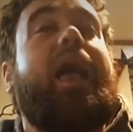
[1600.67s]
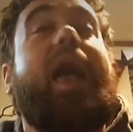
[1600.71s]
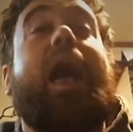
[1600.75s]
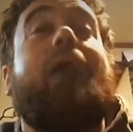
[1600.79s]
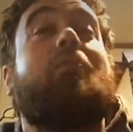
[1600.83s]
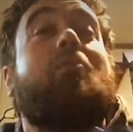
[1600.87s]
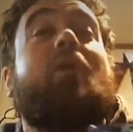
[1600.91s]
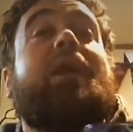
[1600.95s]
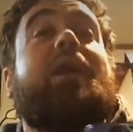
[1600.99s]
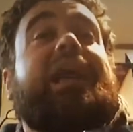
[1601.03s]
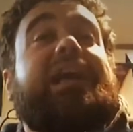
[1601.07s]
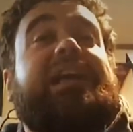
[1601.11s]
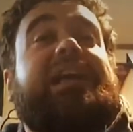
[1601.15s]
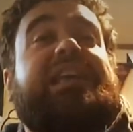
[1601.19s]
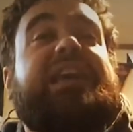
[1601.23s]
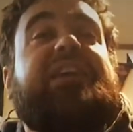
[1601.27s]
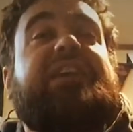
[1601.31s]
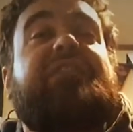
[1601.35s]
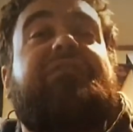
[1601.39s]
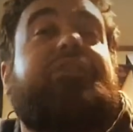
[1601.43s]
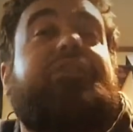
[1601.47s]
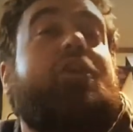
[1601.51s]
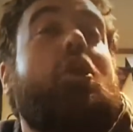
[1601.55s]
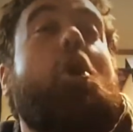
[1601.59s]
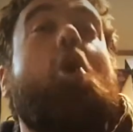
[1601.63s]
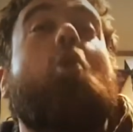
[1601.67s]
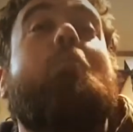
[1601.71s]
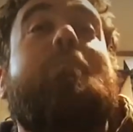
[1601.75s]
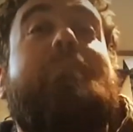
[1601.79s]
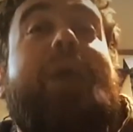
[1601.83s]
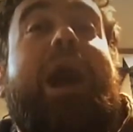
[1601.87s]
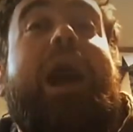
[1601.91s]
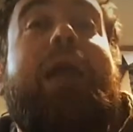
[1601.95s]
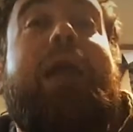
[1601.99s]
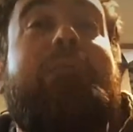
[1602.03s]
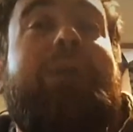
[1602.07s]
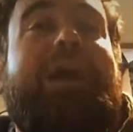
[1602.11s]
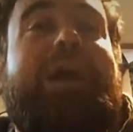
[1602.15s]
I want to give an
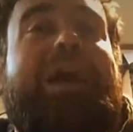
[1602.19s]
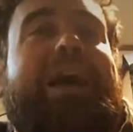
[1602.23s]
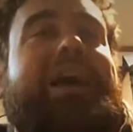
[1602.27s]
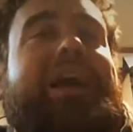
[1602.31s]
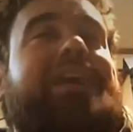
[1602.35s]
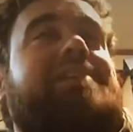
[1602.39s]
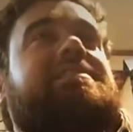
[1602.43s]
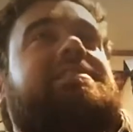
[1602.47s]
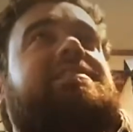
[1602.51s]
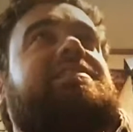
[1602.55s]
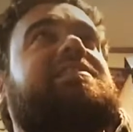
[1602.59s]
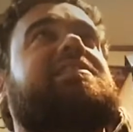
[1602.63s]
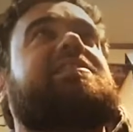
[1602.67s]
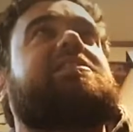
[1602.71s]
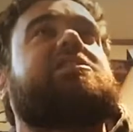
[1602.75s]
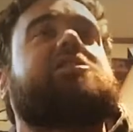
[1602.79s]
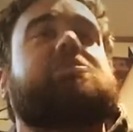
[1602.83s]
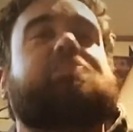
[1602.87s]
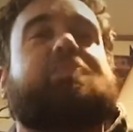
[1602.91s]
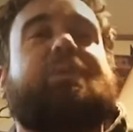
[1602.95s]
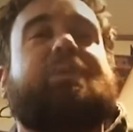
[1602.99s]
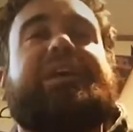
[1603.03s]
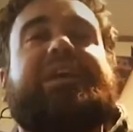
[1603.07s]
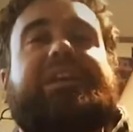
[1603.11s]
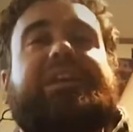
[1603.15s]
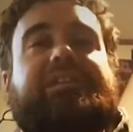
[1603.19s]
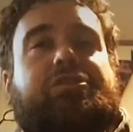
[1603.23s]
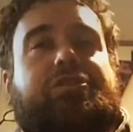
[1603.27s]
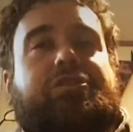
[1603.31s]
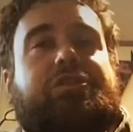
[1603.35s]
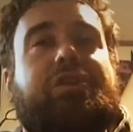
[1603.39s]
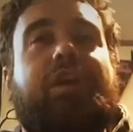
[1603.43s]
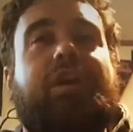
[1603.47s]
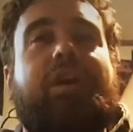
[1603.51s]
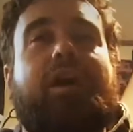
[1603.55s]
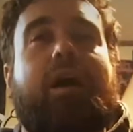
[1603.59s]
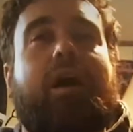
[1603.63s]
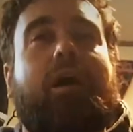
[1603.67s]
Obama-esque speech